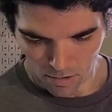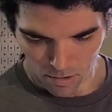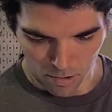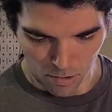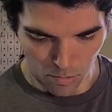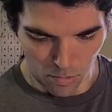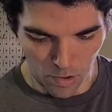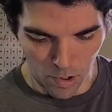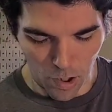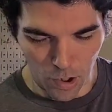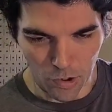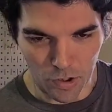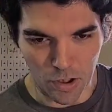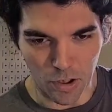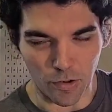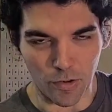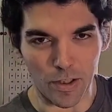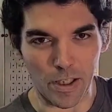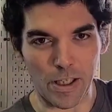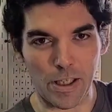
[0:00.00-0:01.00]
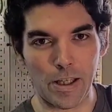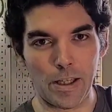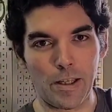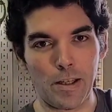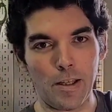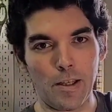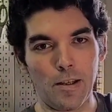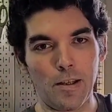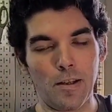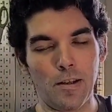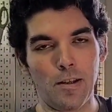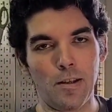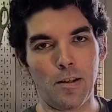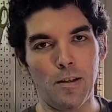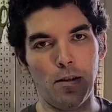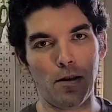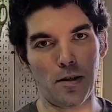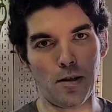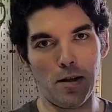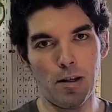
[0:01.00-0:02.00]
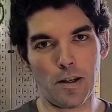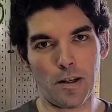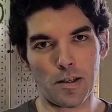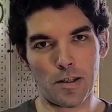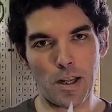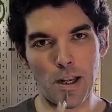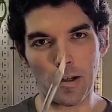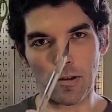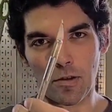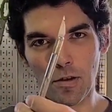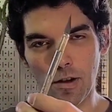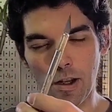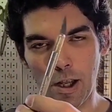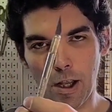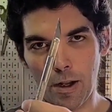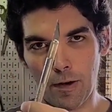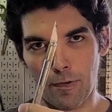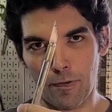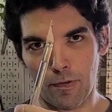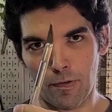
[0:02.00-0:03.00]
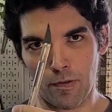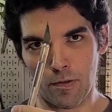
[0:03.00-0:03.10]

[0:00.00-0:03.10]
You will also need an Exacto knife